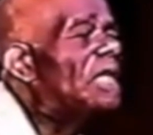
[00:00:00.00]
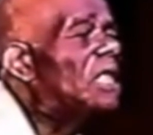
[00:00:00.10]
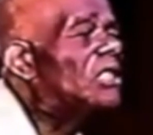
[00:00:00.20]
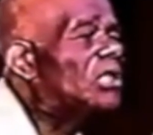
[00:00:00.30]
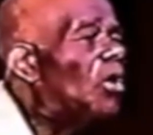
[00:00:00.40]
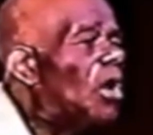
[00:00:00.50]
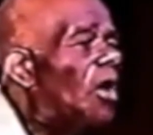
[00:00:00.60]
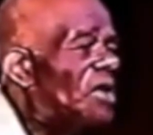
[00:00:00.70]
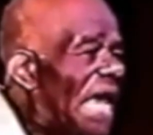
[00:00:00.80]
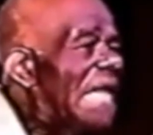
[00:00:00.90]
in the
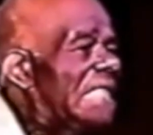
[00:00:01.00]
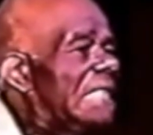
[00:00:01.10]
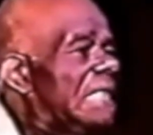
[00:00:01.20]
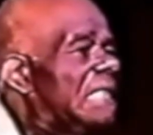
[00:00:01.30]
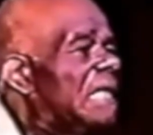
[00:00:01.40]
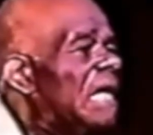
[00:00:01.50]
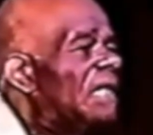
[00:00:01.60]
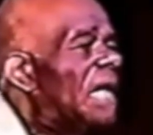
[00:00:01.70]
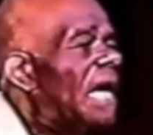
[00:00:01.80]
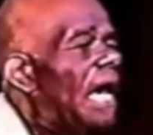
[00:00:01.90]
so-called Exodus,
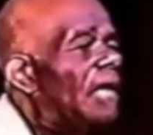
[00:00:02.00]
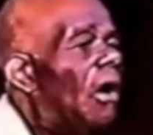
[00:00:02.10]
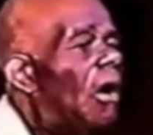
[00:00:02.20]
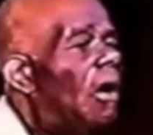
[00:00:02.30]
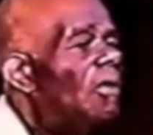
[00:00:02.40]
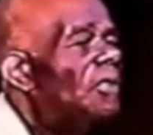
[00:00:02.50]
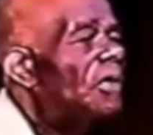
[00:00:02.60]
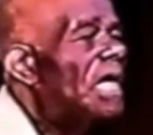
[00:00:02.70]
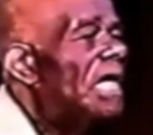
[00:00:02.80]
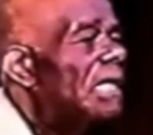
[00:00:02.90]
they had all
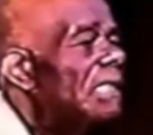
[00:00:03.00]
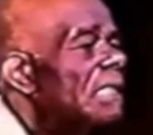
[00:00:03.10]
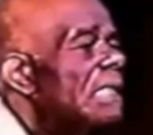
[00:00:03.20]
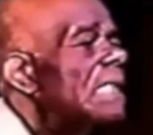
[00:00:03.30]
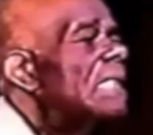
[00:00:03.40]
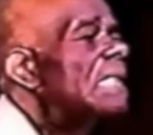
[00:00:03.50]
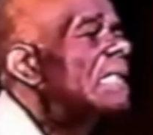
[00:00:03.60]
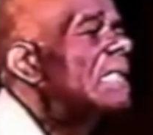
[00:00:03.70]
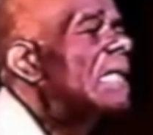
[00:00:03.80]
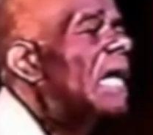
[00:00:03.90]
three?
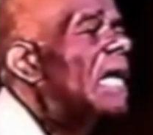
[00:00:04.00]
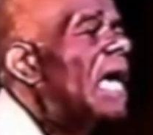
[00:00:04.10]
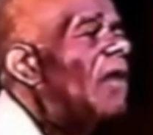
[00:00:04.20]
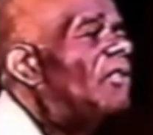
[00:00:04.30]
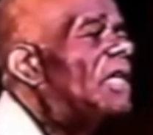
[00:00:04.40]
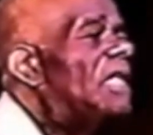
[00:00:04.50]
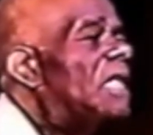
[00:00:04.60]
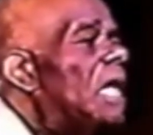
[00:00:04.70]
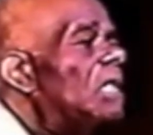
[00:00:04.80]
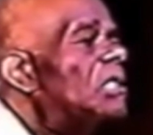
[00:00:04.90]
African
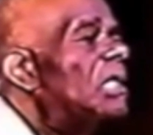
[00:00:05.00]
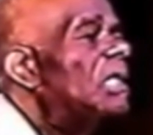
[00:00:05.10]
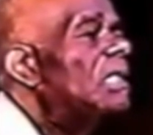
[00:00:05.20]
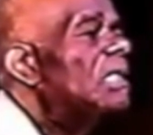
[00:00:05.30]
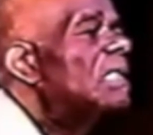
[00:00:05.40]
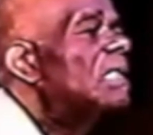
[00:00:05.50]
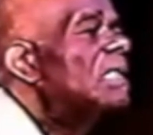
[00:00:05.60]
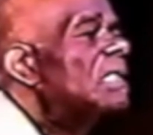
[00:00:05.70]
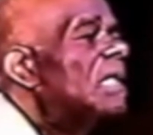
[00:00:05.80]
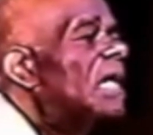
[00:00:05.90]
culture,
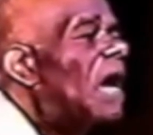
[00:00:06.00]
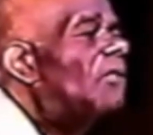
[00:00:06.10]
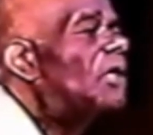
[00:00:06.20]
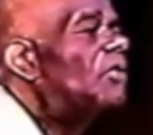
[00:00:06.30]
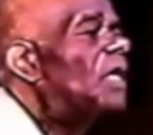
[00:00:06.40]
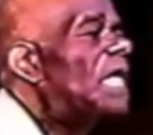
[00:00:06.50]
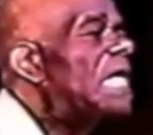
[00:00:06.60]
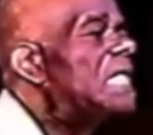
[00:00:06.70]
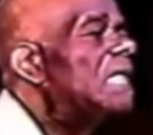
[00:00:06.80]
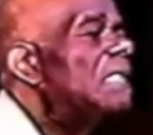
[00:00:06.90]
an African
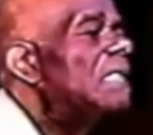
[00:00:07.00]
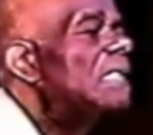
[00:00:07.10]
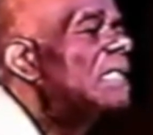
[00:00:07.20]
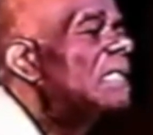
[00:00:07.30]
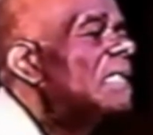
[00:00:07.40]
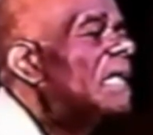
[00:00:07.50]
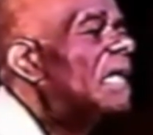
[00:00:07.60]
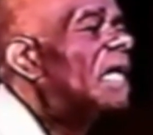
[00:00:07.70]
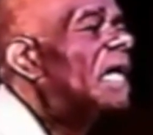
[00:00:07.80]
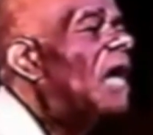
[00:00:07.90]
religion,
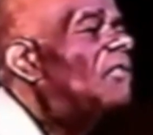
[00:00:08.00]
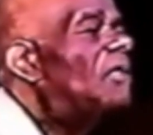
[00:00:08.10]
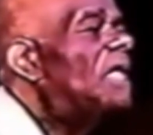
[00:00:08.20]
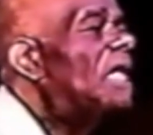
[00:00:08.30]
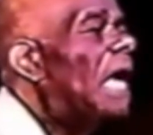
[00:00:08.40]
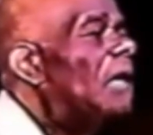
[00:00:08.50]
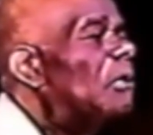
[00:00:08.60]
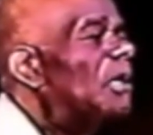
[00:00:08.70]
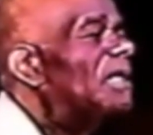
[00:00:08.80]
and an African language.